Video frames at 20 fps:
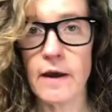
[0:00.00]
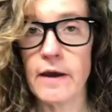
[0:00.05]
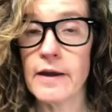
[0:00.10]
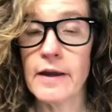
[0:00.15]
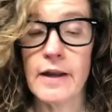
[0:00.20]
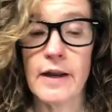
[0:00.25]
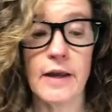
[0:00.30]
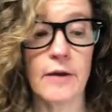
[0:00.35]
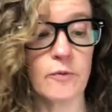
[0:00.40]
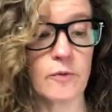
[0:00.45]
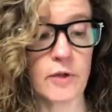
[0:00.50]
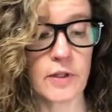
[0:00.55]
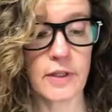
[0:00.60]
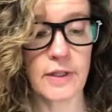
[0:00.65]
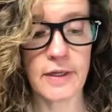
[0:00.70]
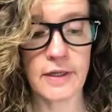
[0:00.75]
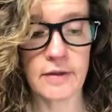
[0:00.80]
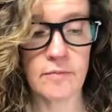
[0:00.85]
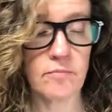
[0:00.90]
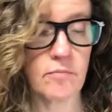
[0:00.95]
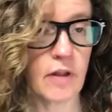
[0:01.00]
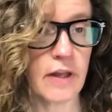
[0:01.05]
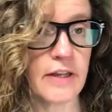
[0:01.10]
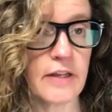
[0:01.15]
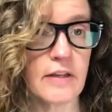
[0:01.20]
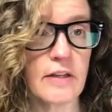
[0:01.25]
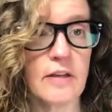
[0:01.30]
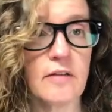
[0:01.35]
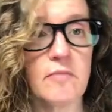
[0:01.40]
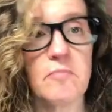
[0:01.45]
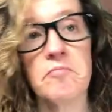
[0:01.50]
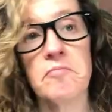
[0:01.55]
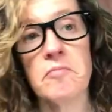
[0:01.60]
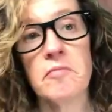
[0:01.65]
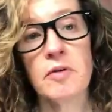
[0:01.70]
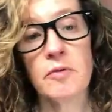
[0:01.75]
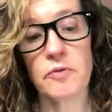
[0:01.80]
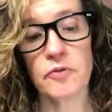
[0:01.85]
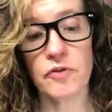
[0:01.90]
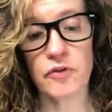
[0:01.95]
and I really liked it.
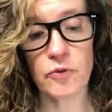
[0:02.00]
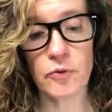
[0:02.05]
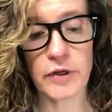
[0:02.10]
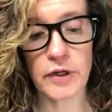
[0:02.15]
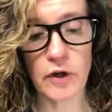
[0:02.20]
It was 3